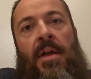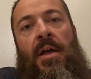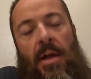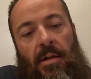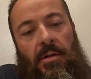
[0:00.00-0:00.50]

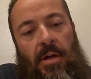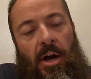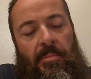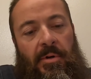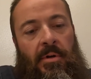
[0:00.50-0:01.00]

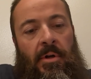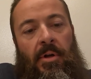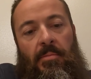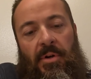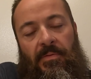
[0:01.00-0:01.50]
helicopter,
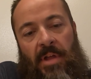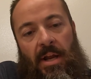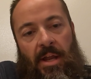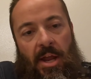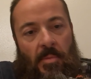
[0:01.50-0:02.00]
but if
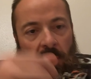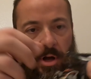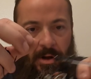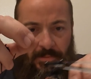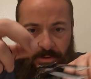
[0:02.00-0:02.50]
that came
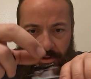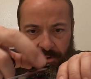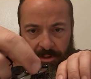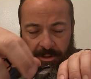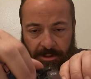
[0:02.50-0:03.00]
off,
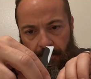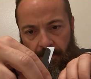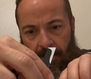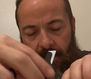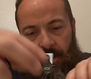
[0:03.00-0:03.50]

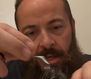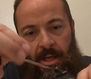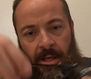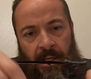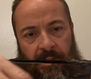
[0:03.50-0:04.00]

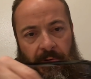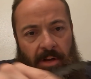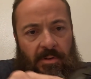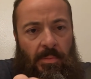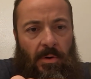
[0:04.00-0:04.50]
I guess I would
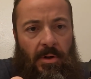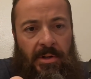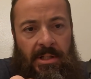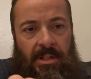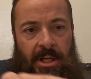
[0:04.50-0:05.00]
have to pull on
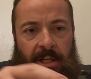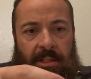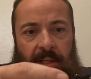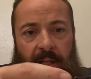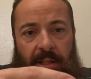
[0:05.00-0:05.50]
these
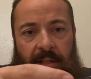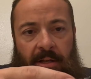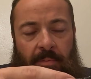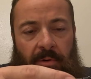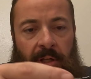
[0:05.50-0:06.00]
links and these
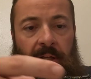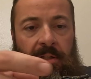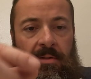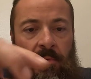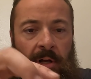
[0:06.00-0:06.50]
upper links
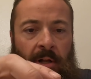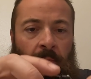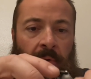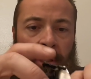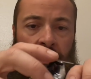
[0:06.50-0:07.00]
as well,
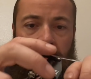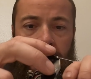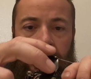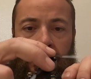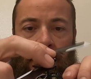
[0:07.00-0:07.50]
but
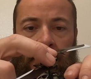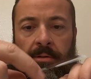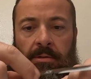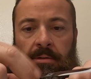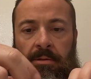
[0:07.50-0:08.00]

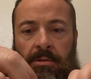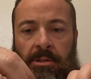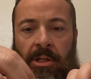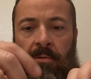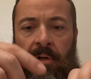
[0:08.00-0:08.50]

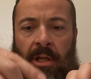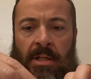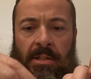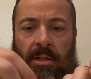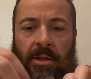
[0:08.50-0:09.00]
yeah, you would have
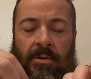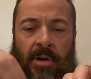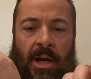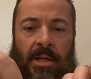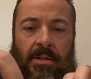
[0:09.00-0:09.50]
instantly
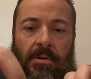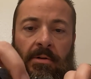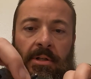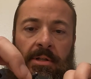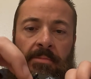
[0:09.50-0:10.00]
crashed though,
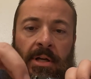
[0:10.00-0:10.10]
because it